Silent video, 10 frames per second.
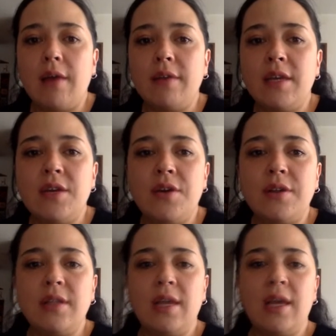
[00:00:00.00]

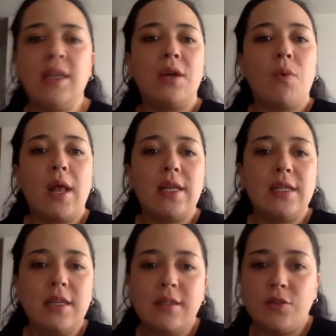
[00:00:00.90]
Here, the
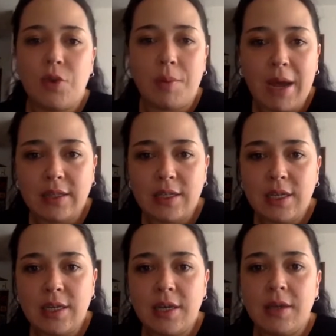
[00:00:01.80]
inequality is
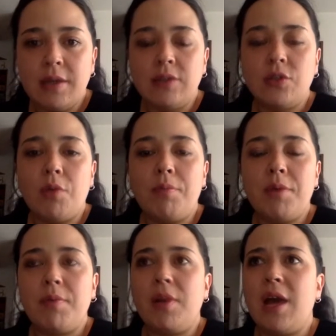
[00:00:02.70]
dramatic. Some
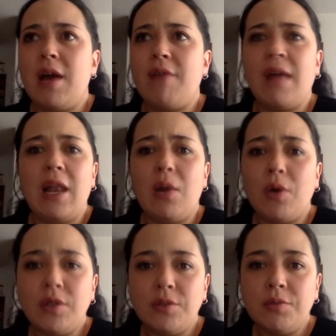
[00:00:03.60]
people have a
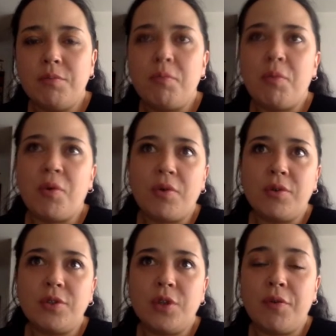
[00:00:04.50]
lot.
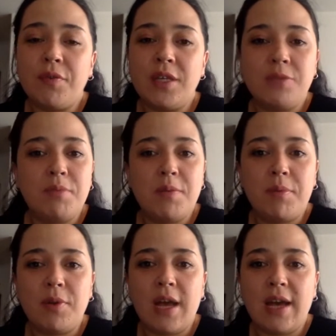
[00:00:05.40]
Most of these
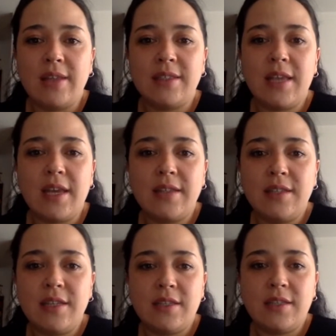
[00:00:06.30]
people has get
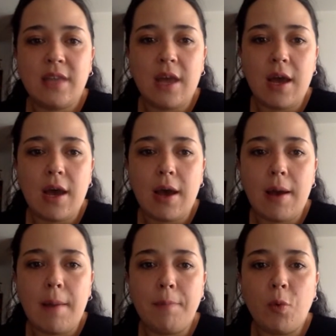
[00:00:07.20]
this
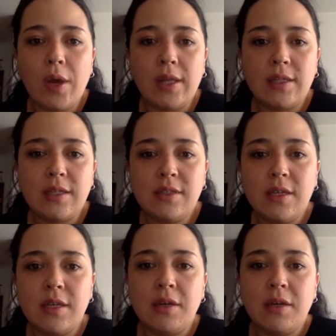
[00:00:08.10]
wellness